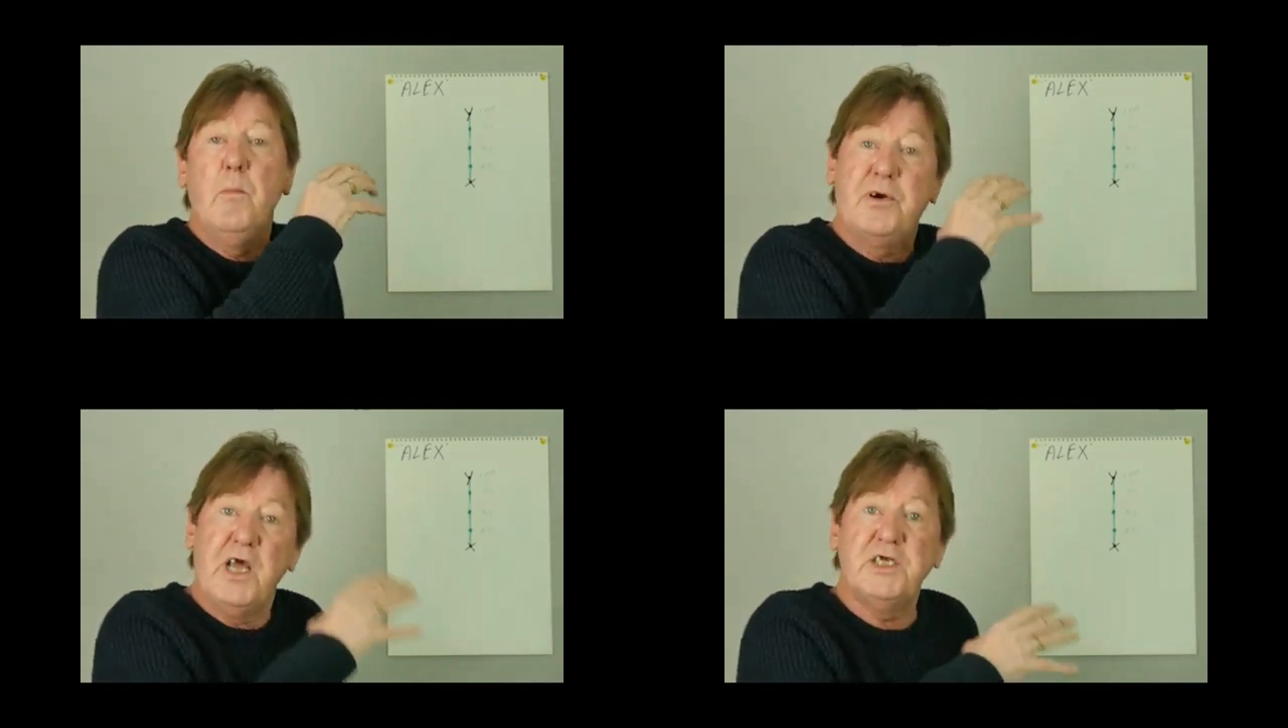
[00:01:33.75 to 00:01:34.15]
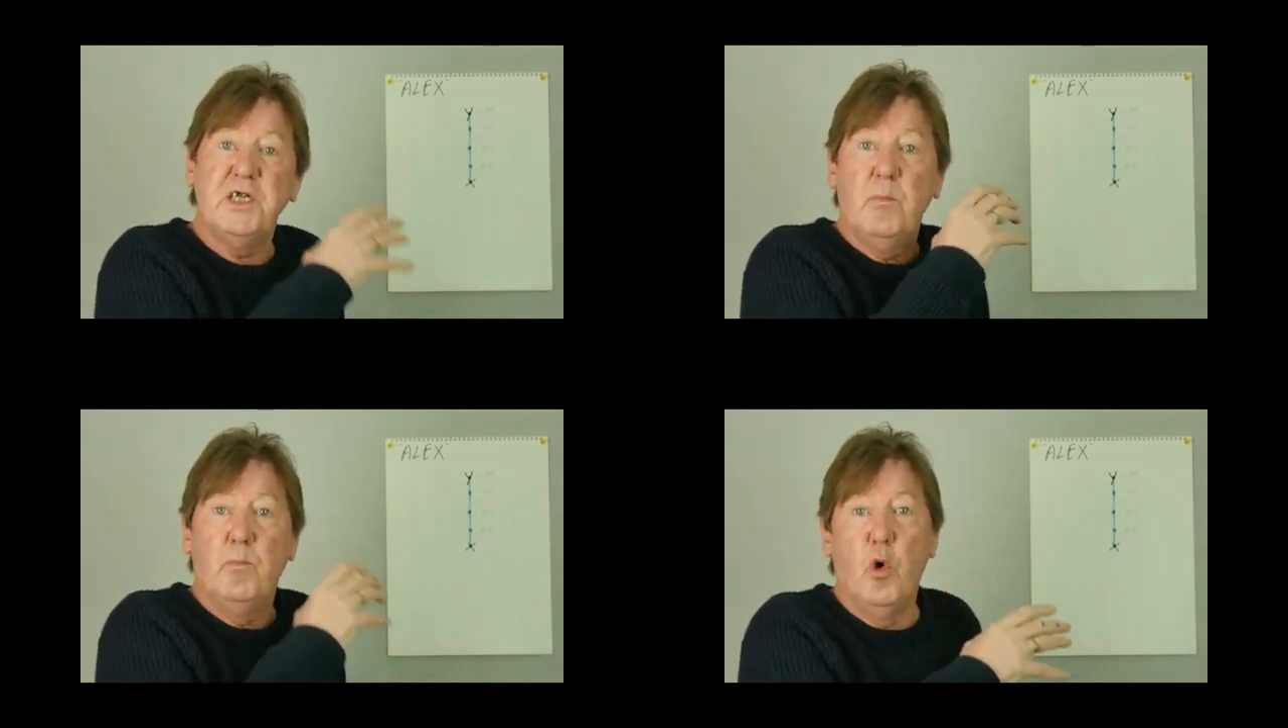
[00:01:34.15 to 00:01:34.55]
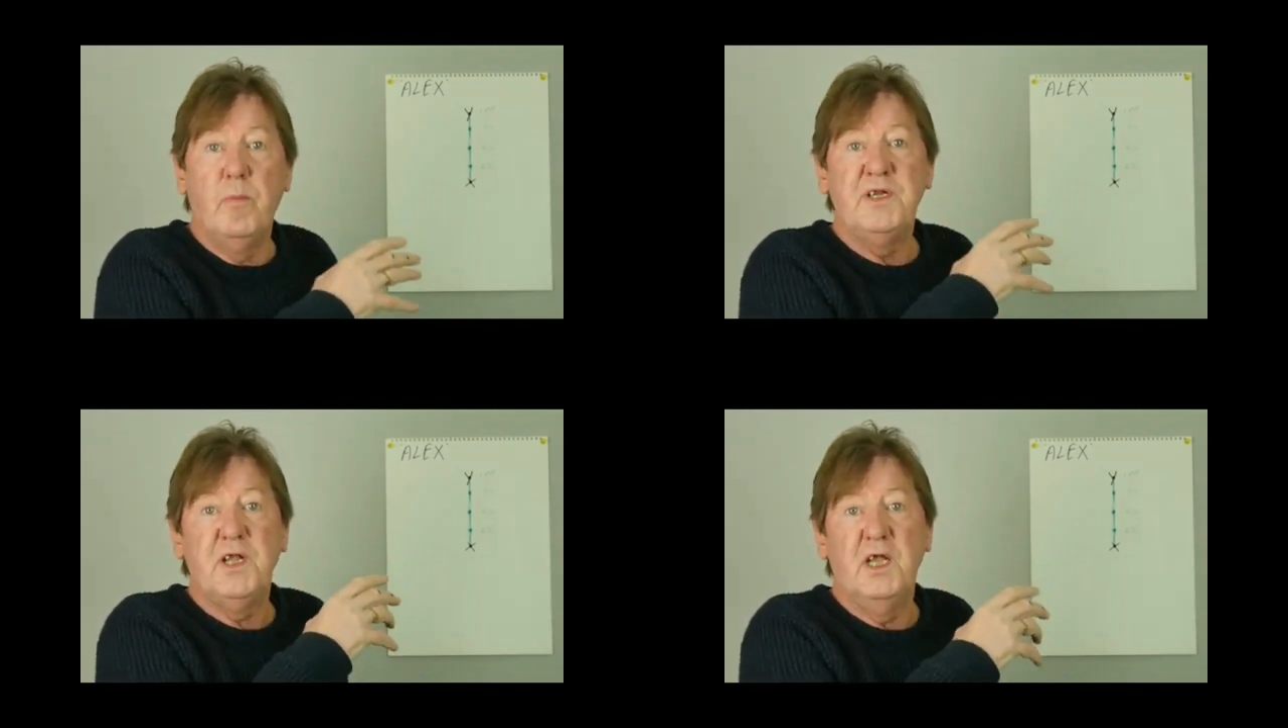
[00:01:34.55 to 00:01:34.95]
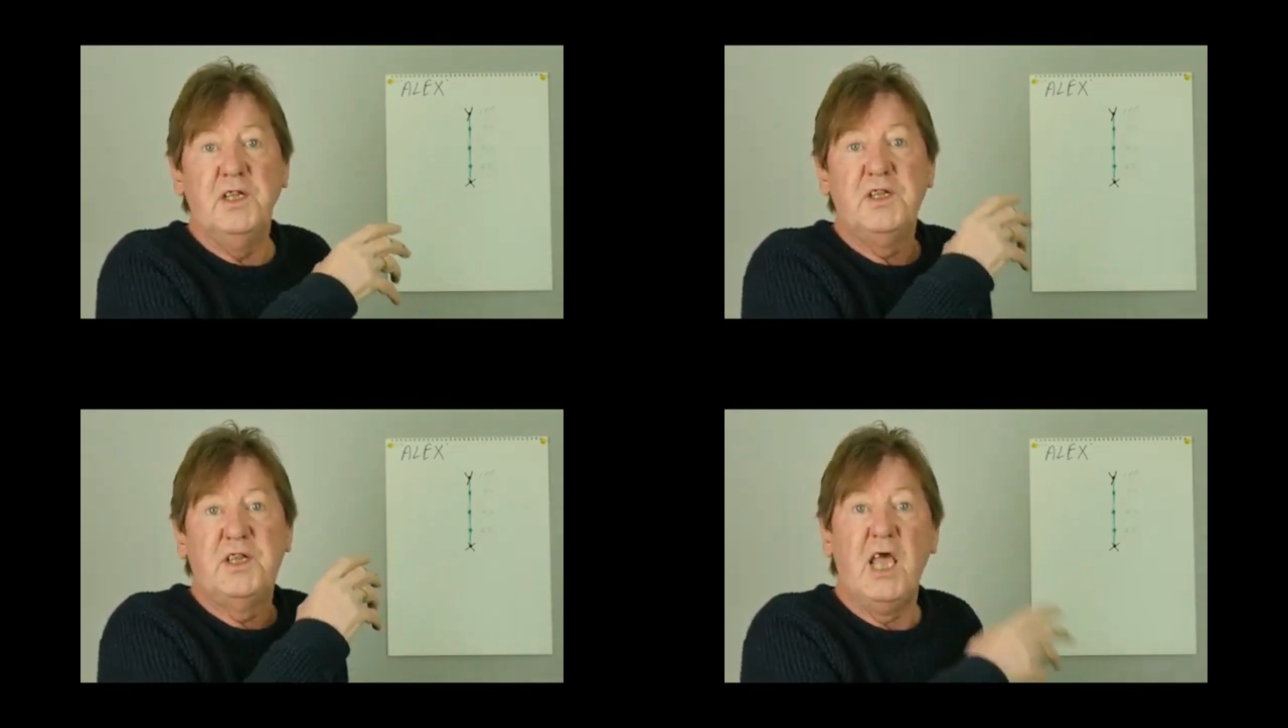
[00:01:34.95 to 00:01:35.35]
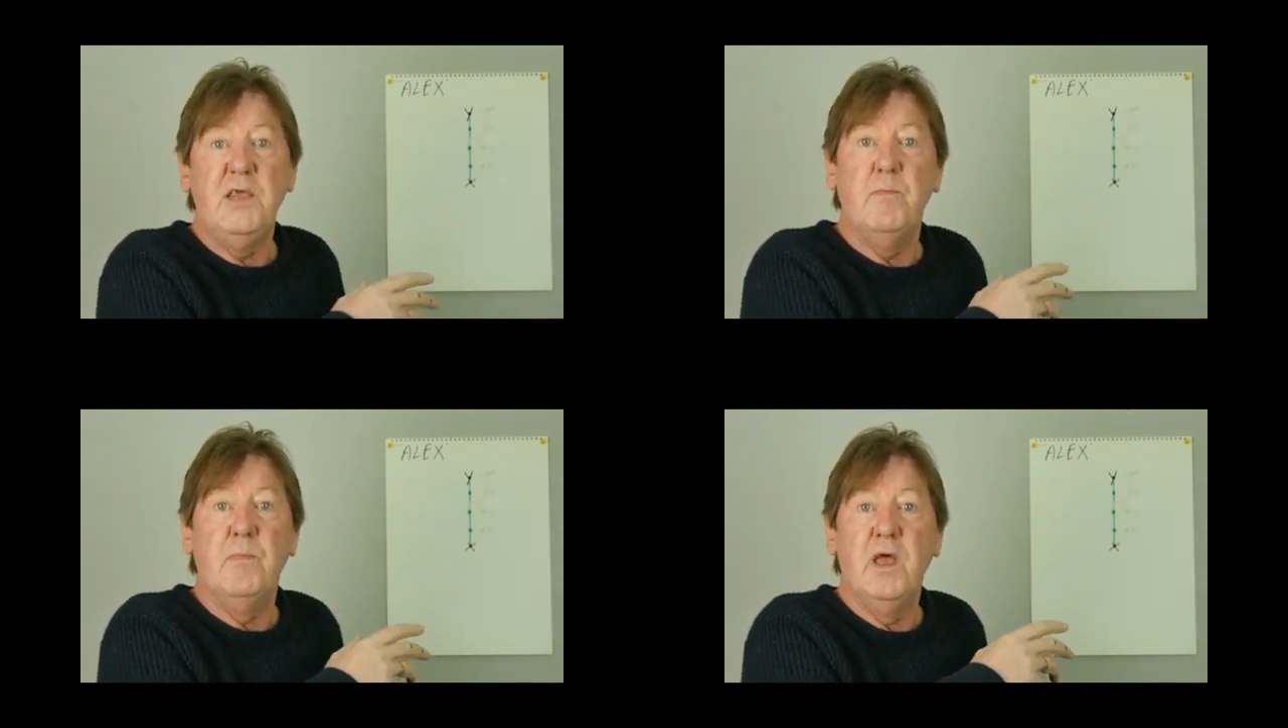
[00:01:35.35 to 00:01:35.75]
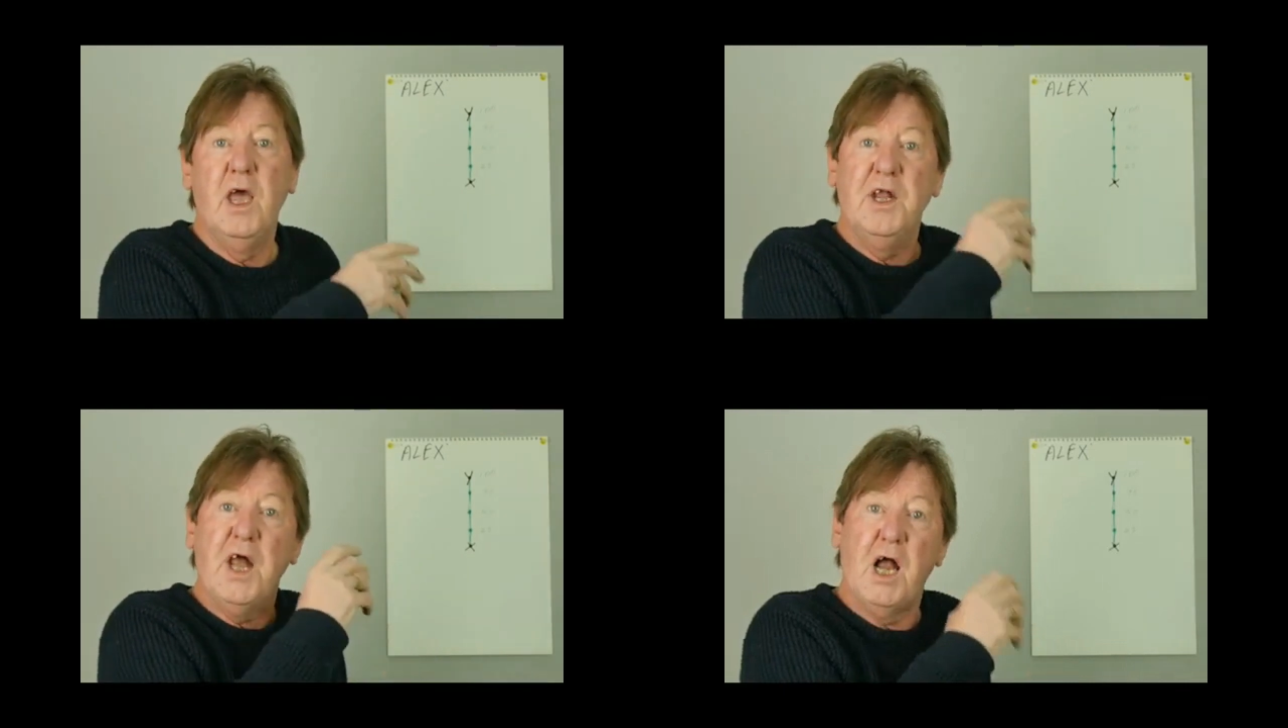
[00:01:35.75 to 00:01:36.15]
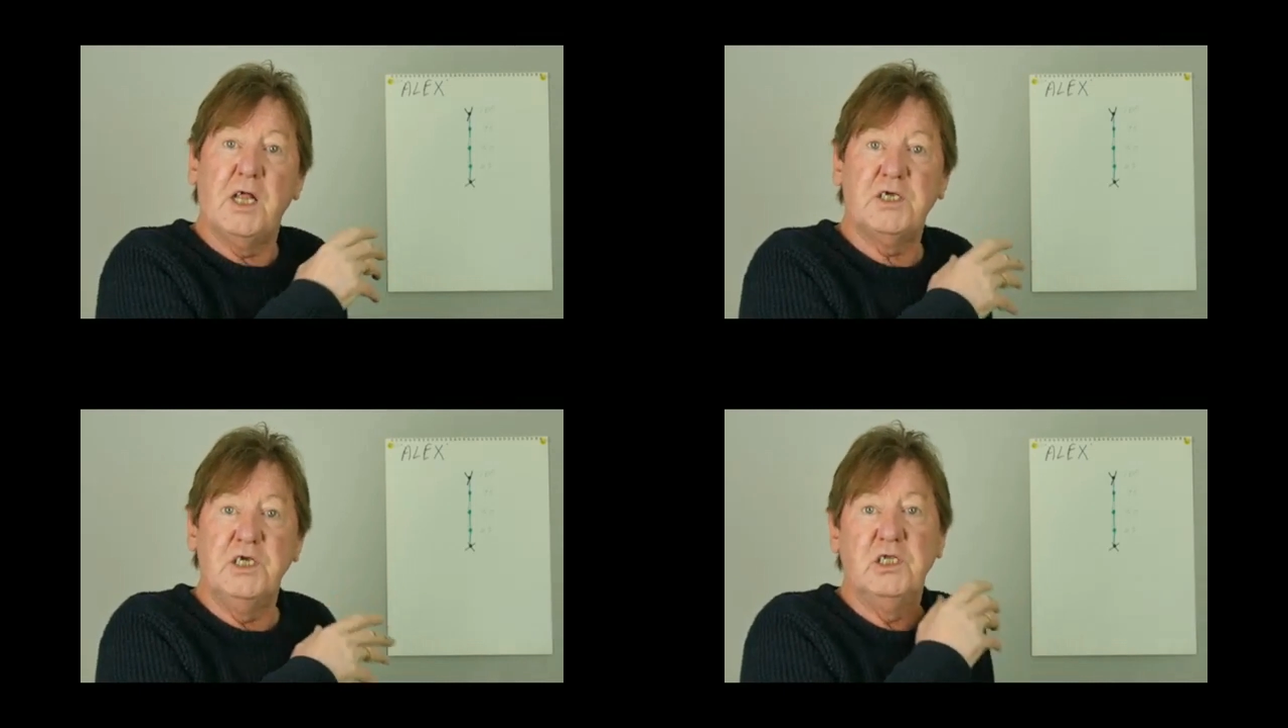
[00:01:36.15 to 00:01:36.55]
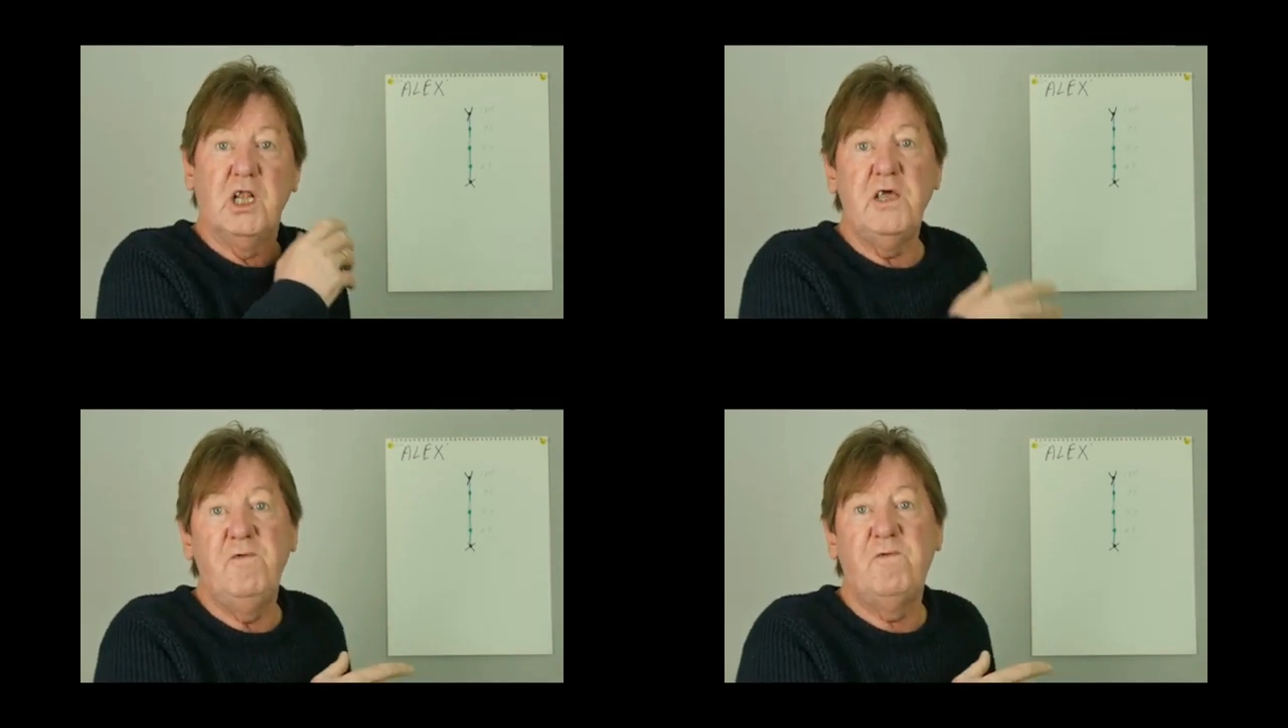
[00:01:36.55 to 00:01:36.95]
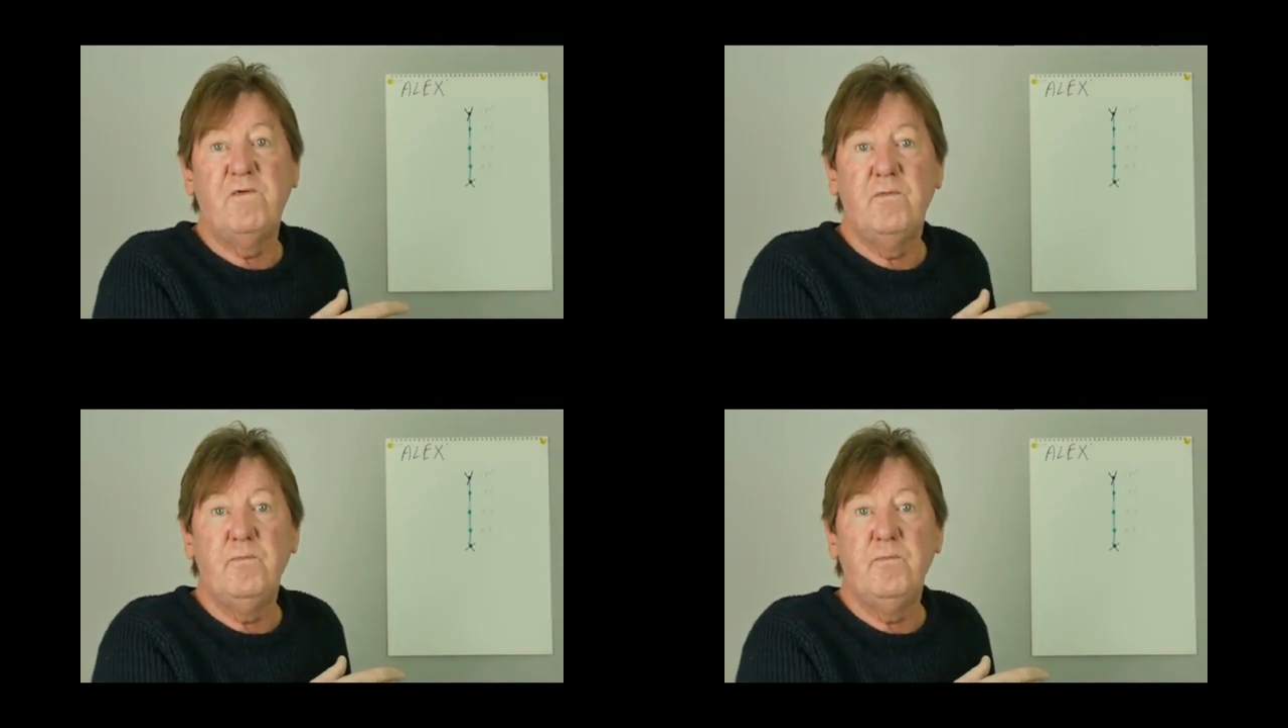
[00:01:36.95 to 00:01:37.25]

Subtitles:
present moment in time in Alex's life.